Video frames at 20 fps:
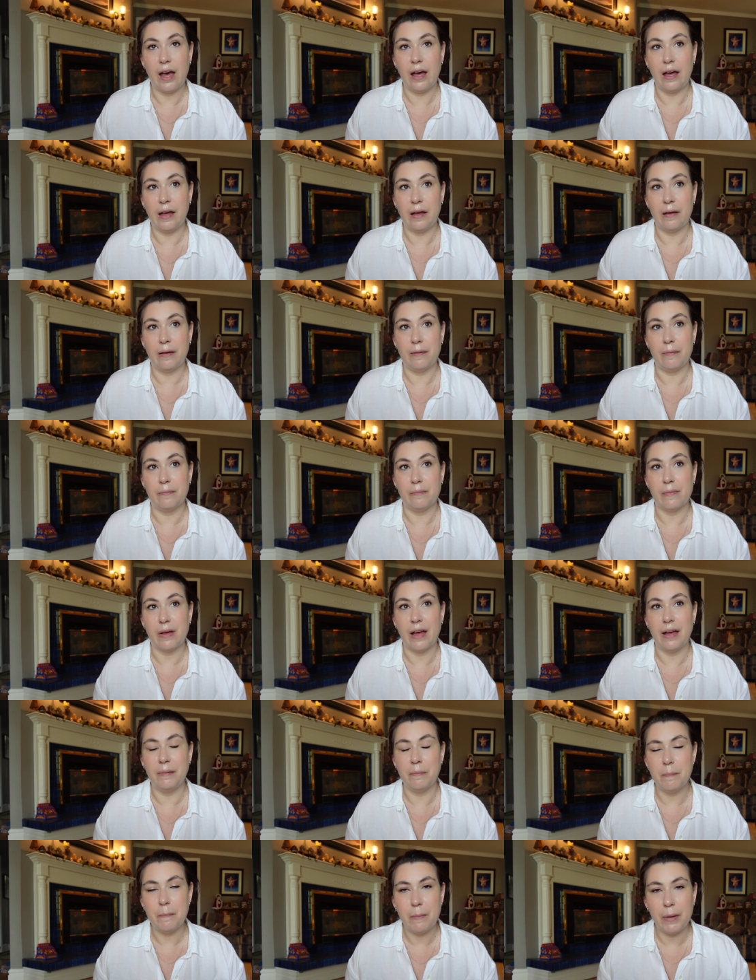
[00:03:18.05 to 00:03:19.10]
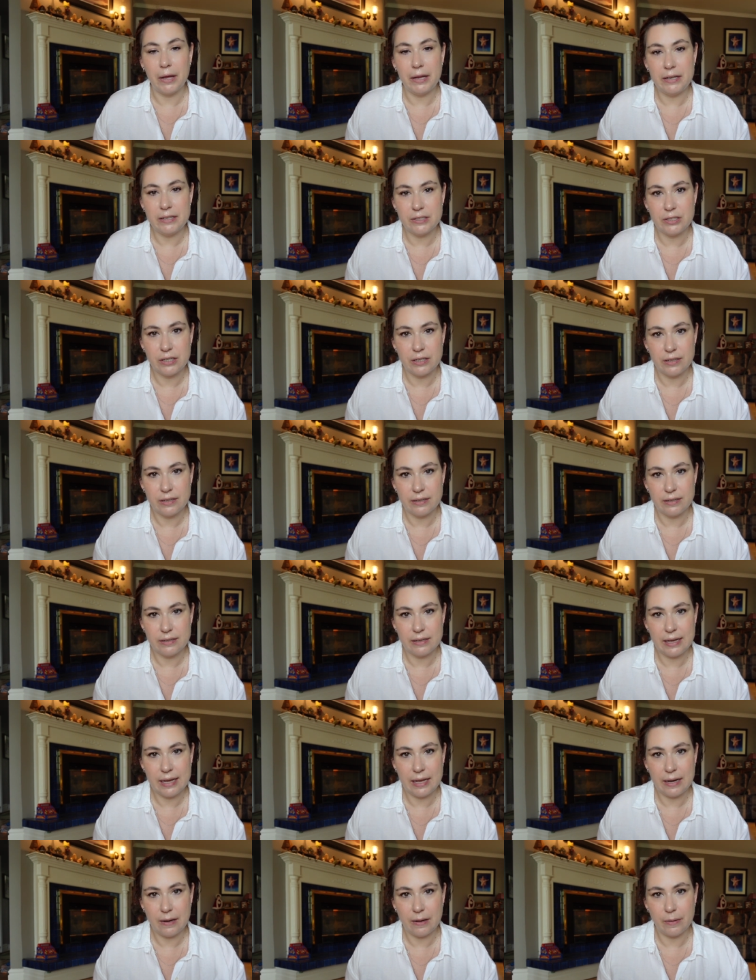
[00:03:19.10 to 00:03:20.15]
Um, I might
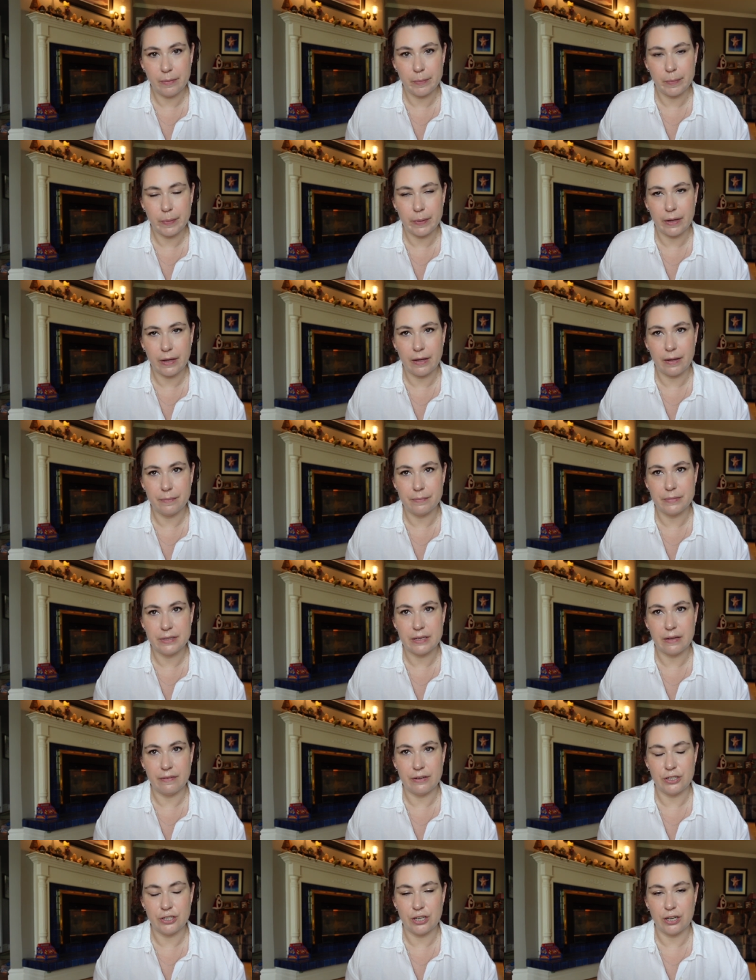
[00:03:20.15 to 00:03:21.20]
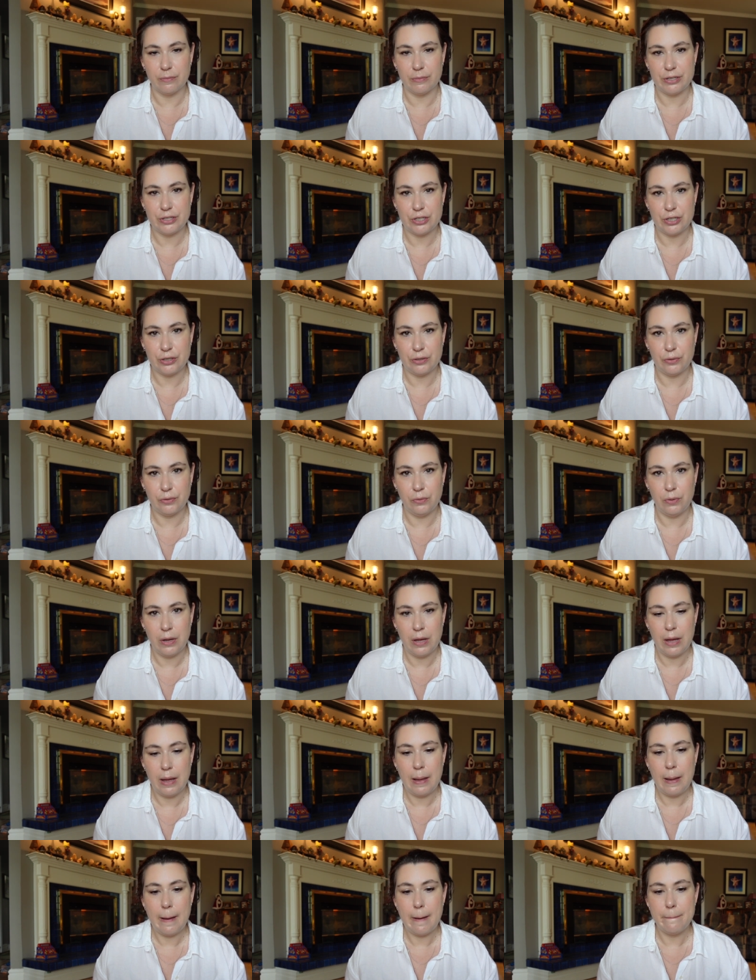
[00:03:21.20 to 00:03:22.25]
hit up um, Salvation Army too,
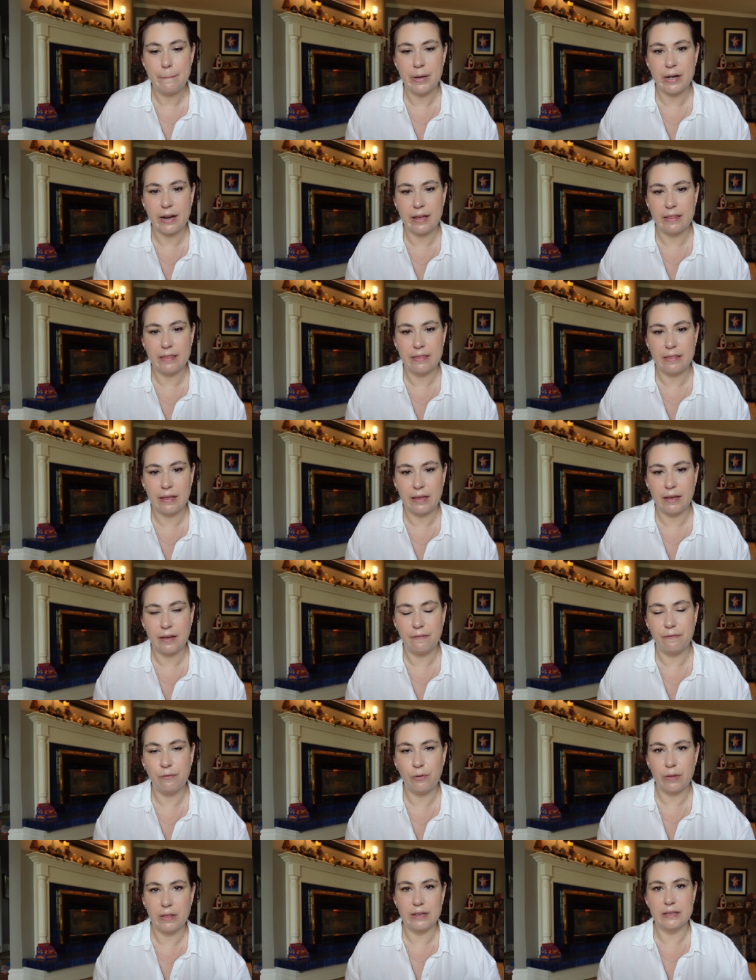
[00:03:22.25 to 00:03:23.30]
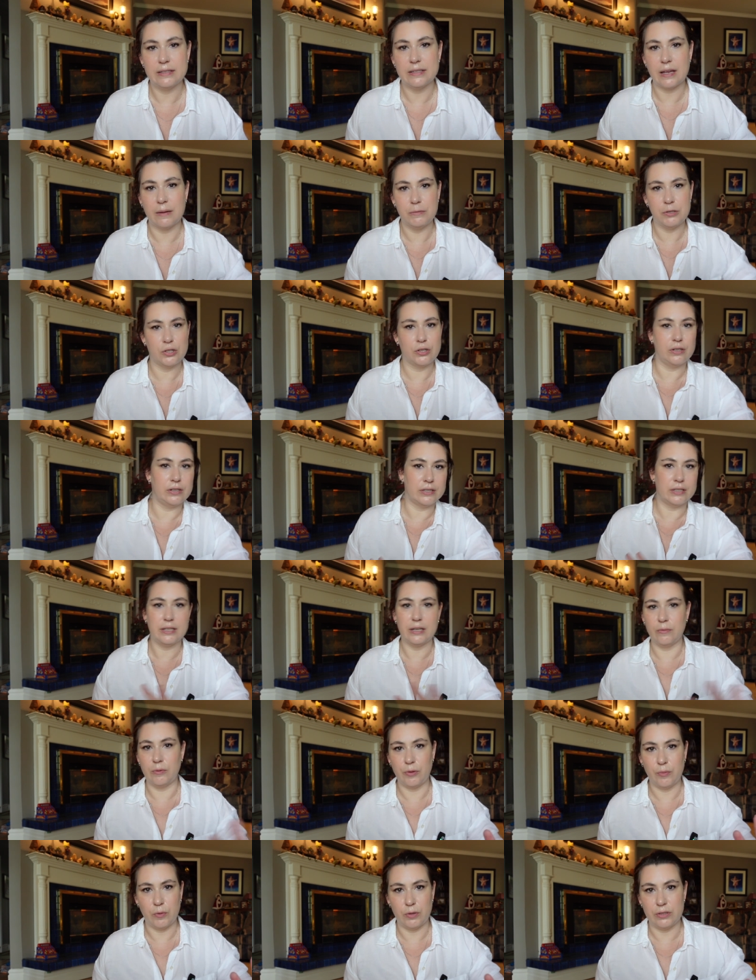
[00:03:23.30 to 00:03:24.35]
but I think for this, I'm just gonna
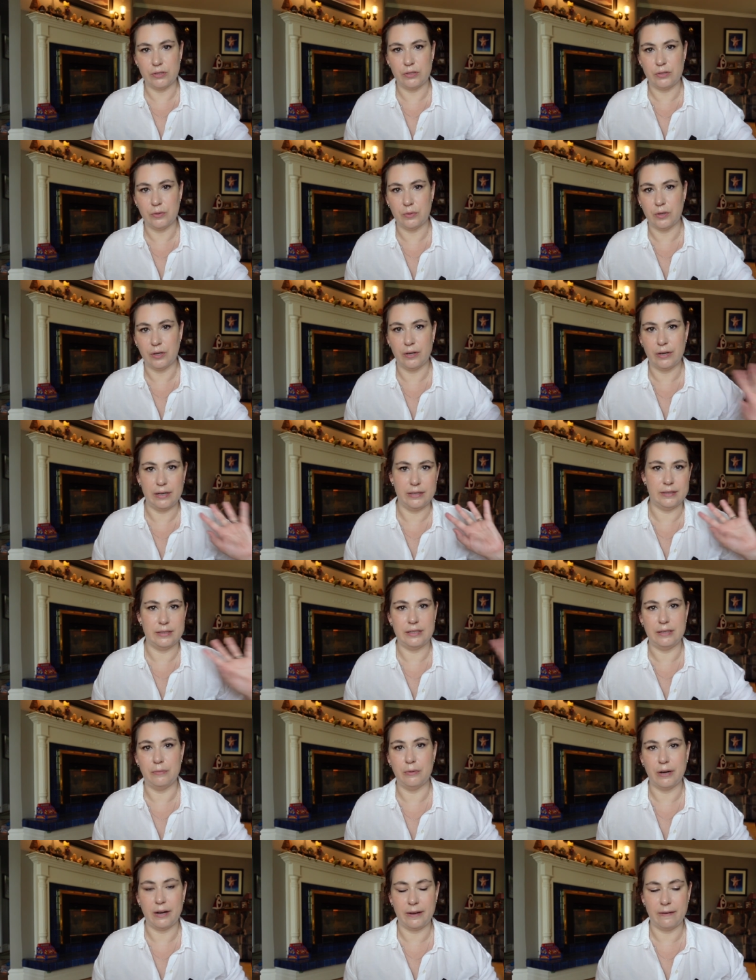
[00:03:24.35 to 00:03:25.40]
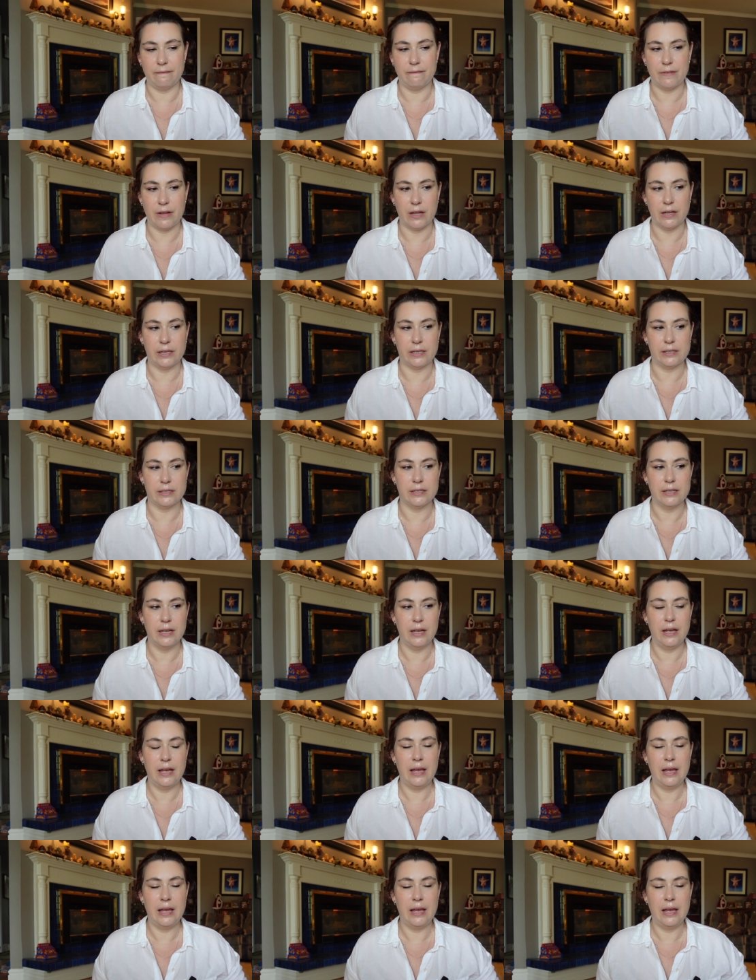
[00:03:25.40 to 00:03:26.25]
stick with one store and see what I can find,